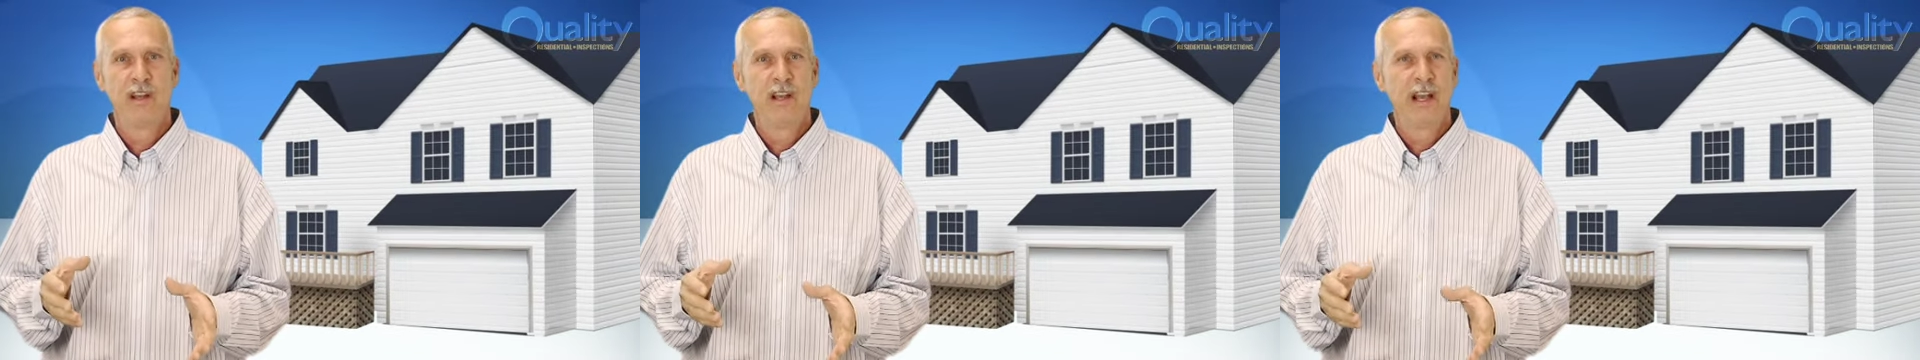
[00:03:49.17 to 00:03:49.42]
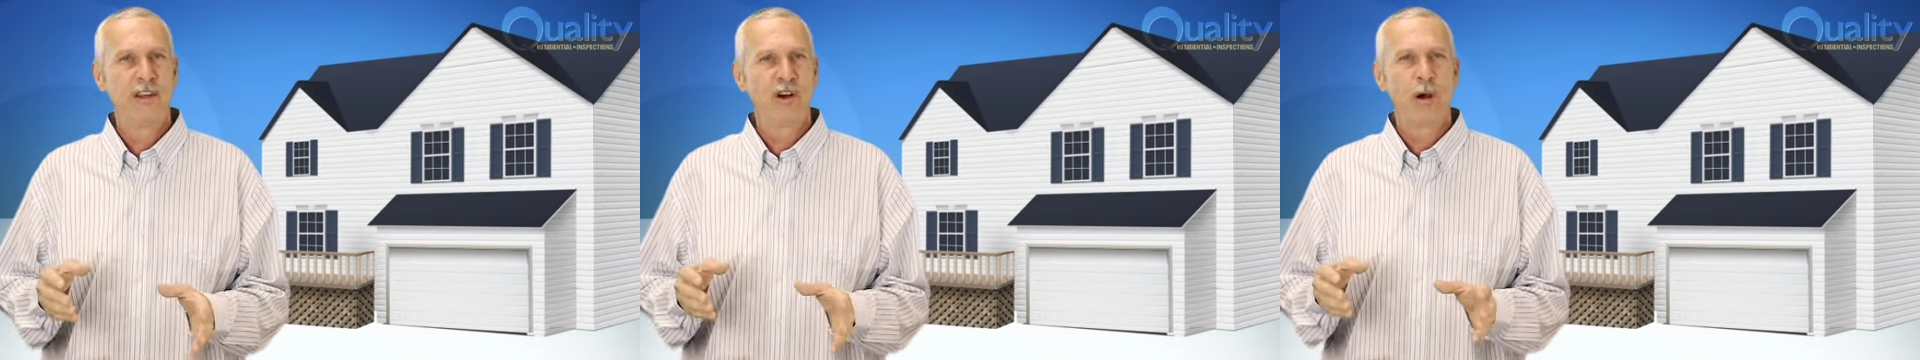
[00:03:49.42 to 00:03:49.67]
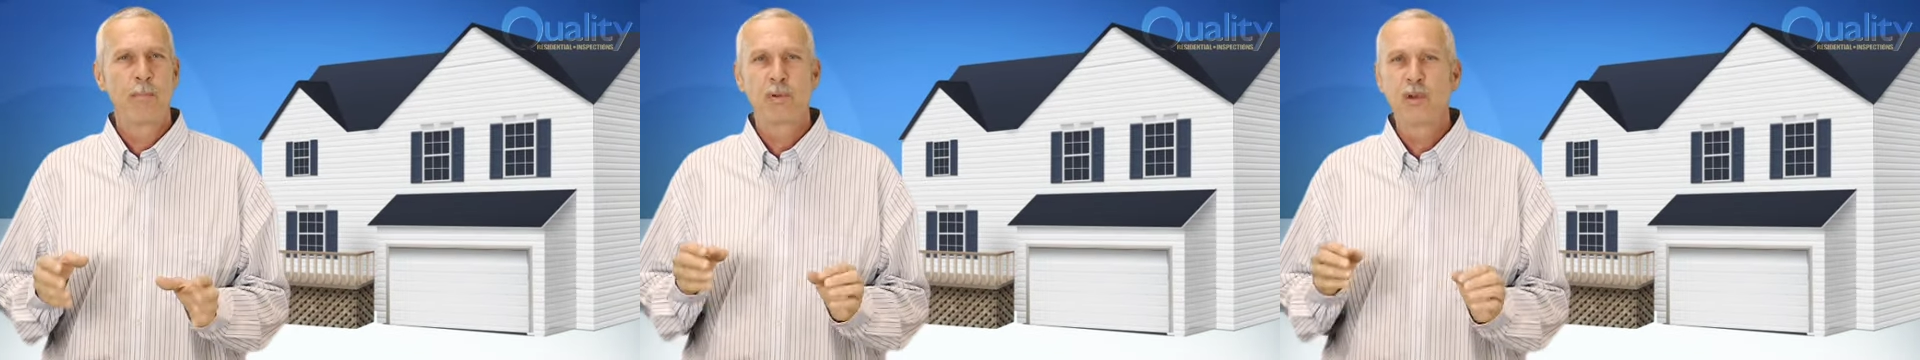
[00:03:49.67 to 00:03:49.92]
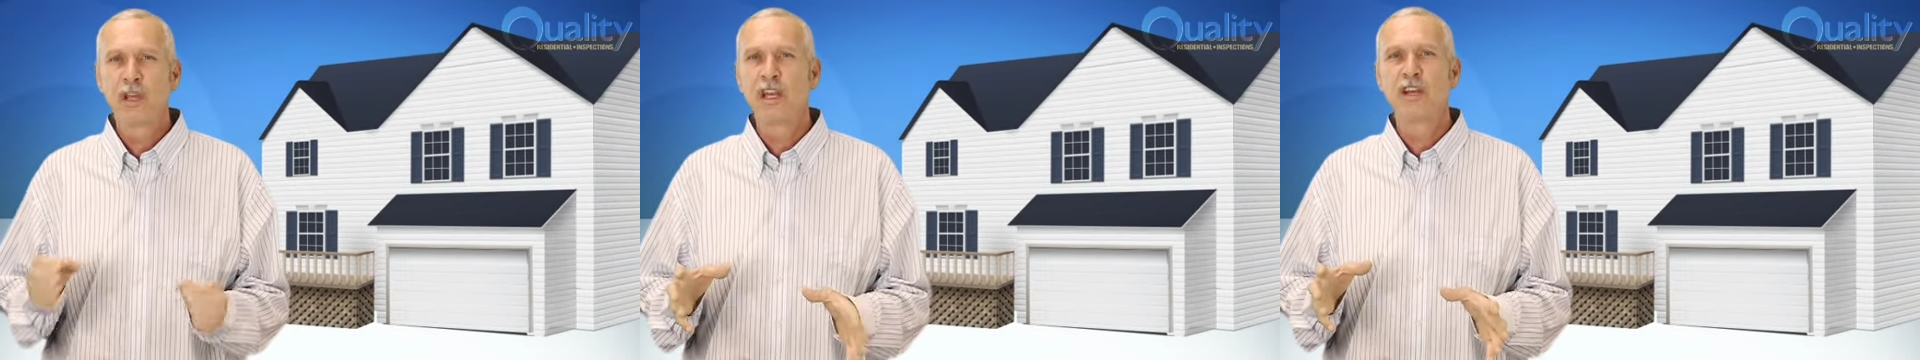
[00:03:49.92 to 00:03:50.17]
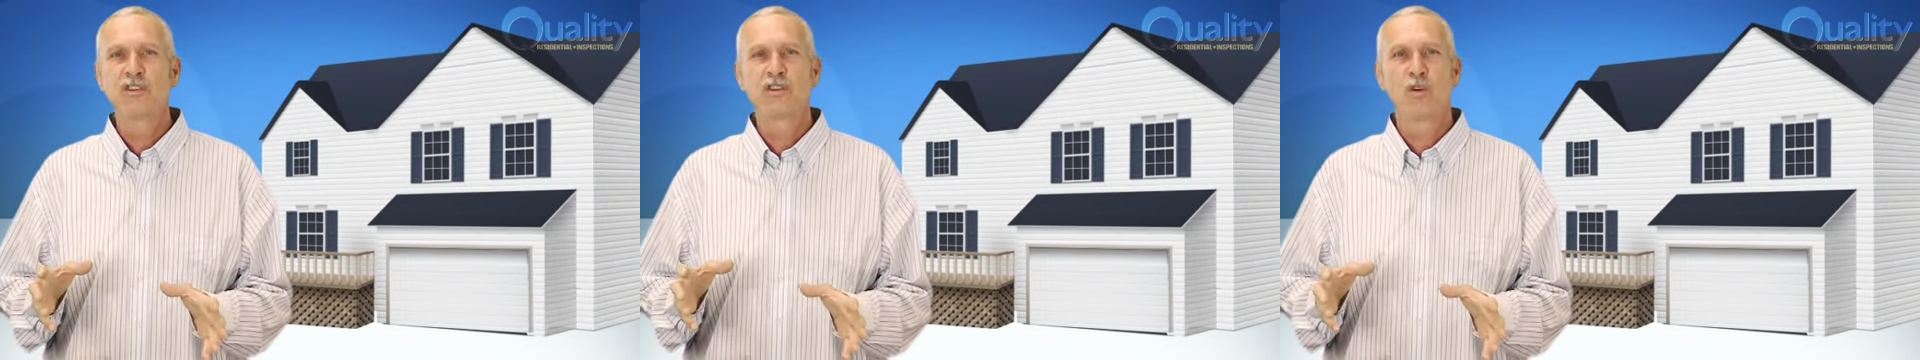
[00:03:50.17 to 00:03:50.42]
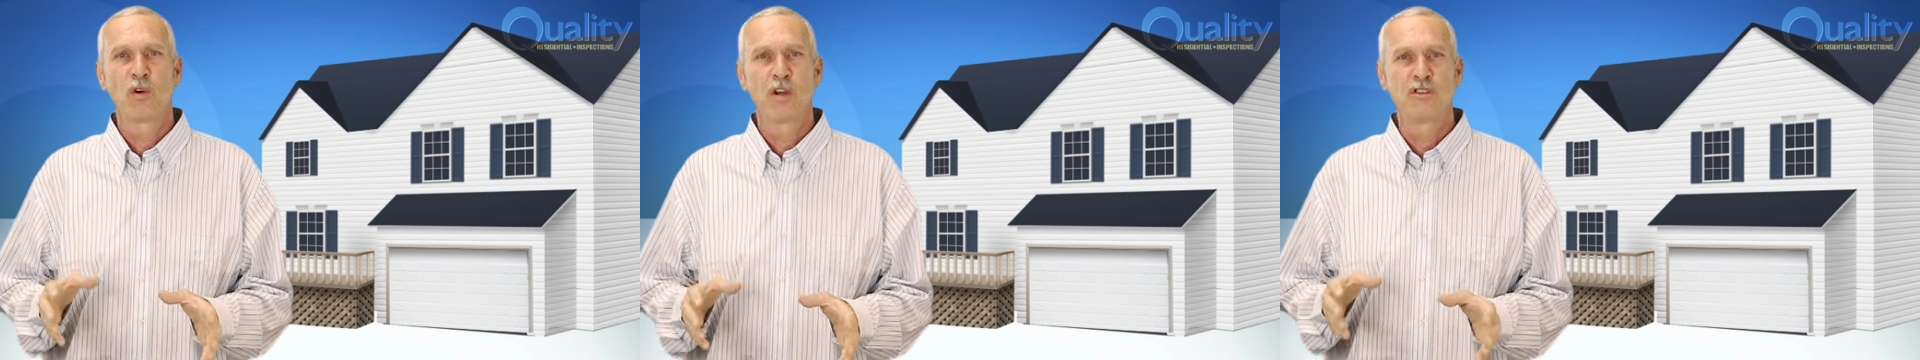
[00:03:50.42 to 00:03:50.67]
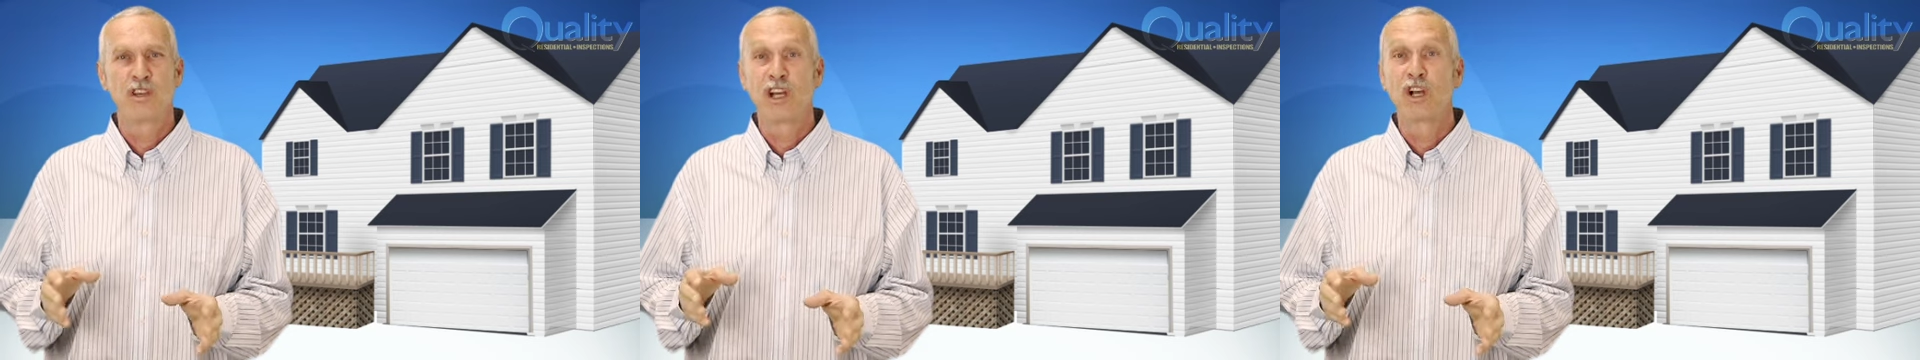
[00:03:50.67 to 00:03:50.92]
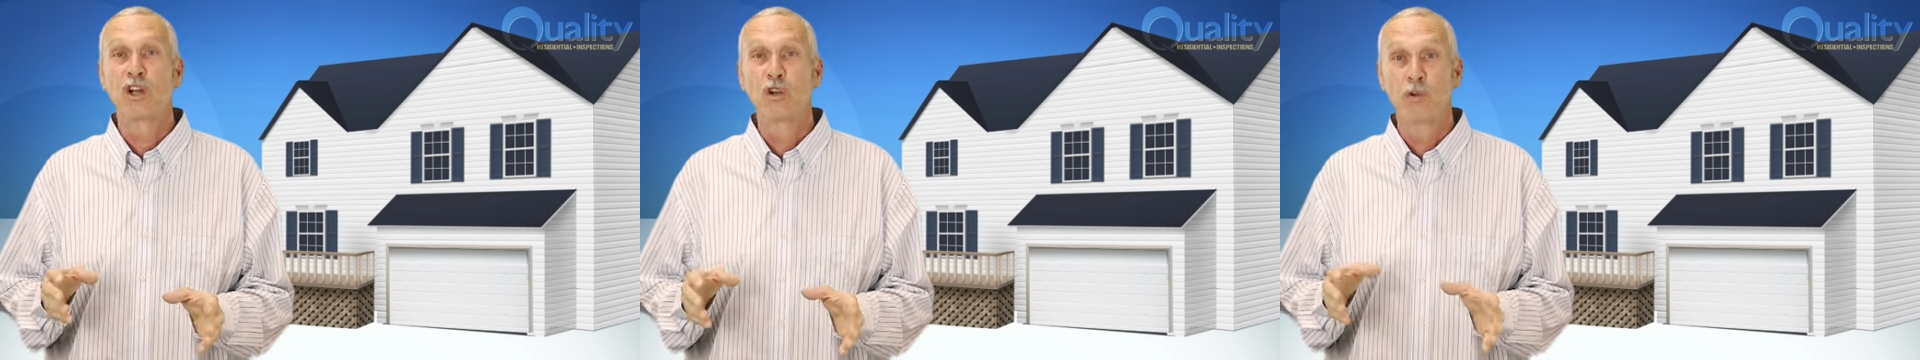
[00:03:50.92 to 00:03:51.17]
And there are plenty of stories that
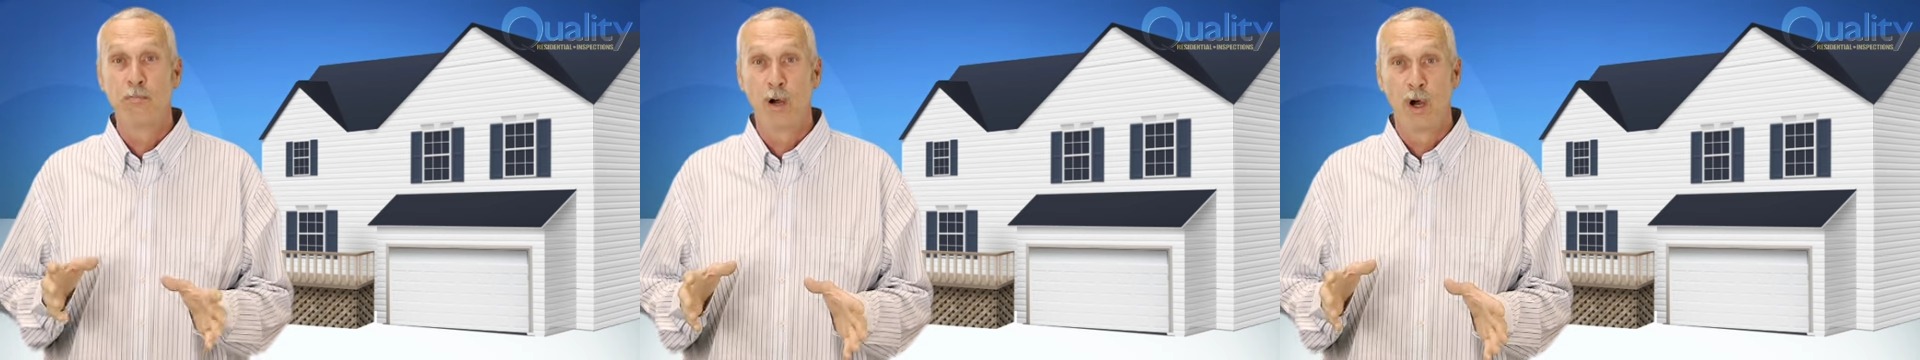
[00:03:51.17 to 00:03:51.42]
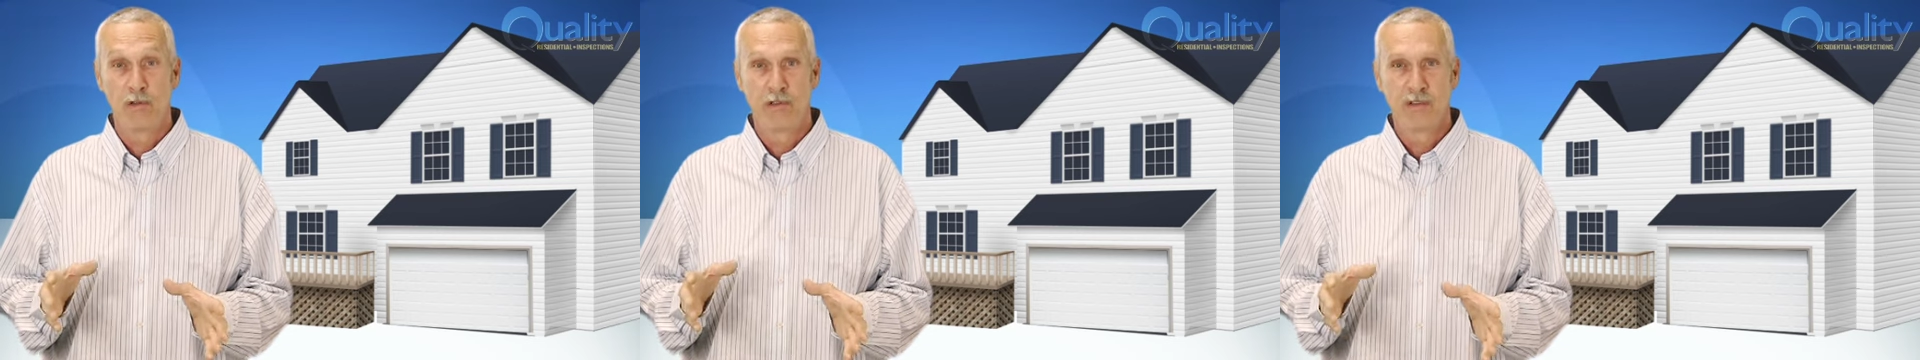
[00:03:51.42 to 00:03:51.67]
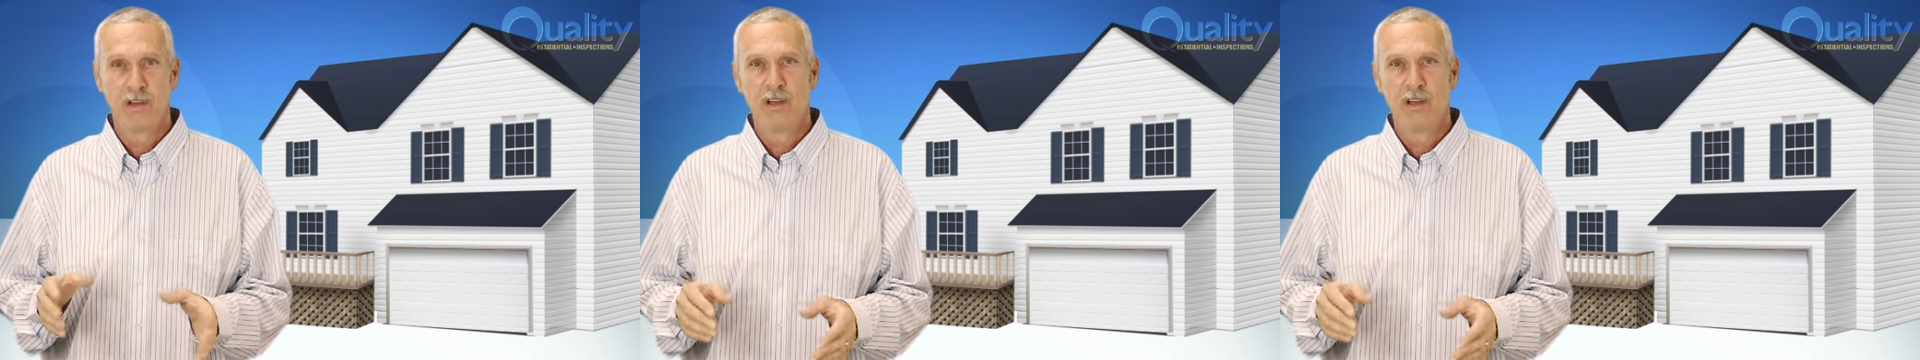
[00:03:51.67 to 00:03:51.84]
include both.